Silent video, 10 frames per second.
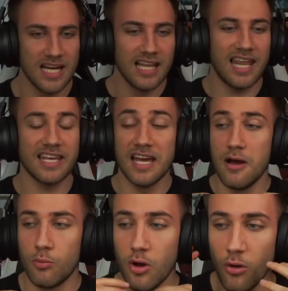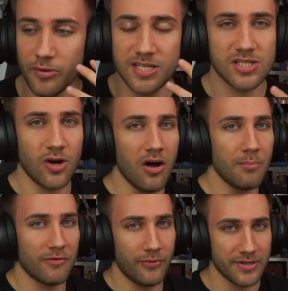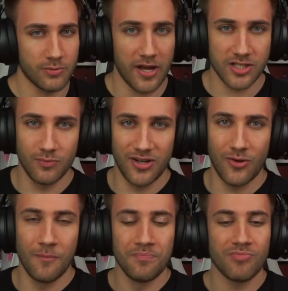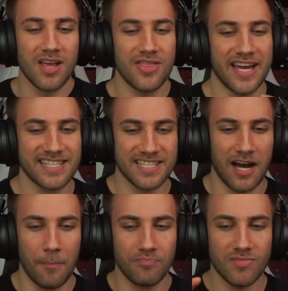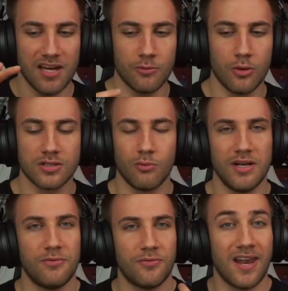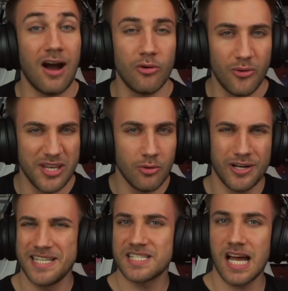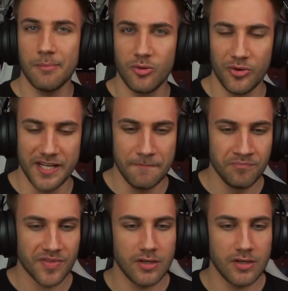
Like, we already saw in my first reaction video that it looked really flowery, really summery.